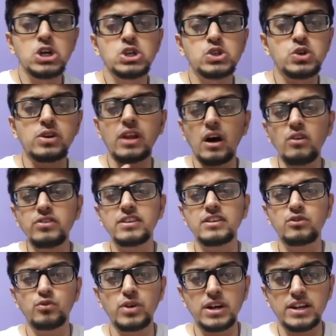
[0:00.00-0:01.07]
So now
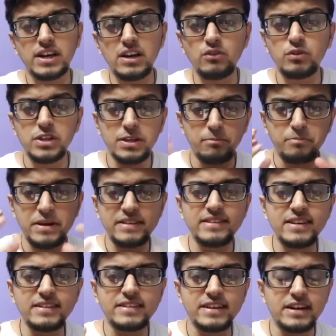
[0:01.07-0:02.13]
since we are done with the
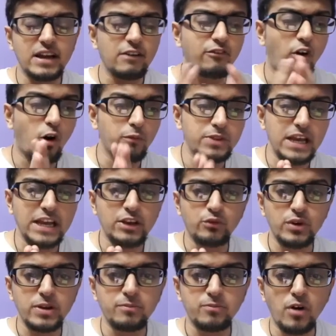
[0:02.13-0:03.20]
basic setup of the
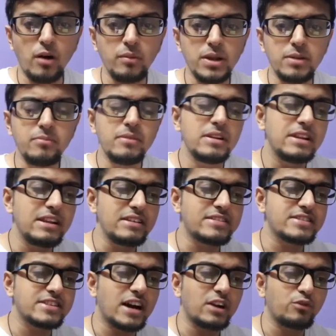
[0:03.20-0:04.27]
n-queen problem, let's
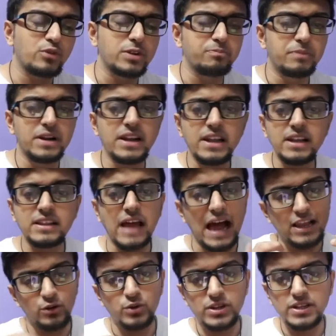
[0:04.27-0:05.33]
start with building the
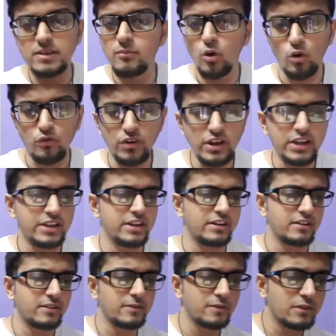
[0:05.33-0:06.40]
algorithm over here.